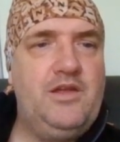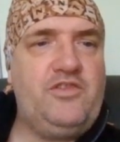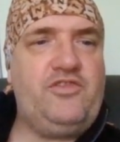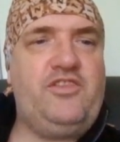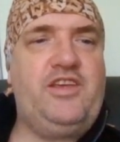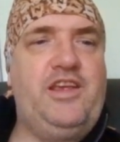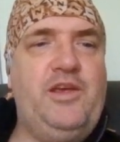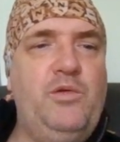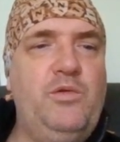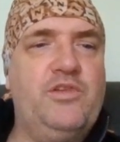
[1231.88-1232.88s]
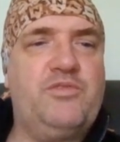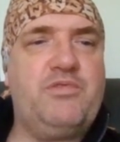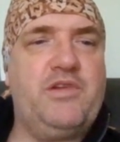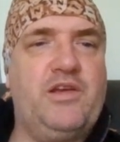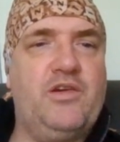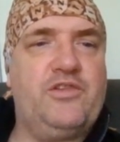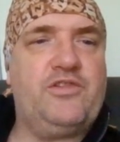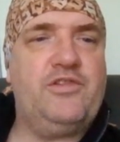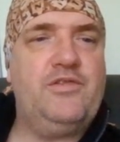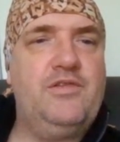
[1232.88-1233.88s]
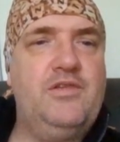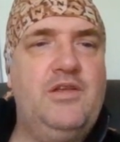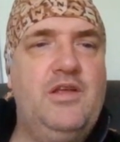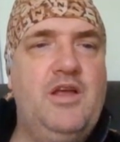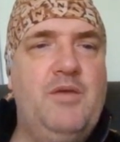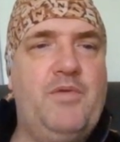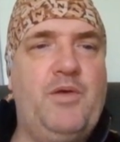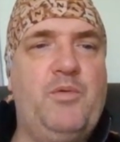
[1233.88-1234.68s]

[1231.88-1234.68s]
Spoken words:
Just hewn is pretty good. But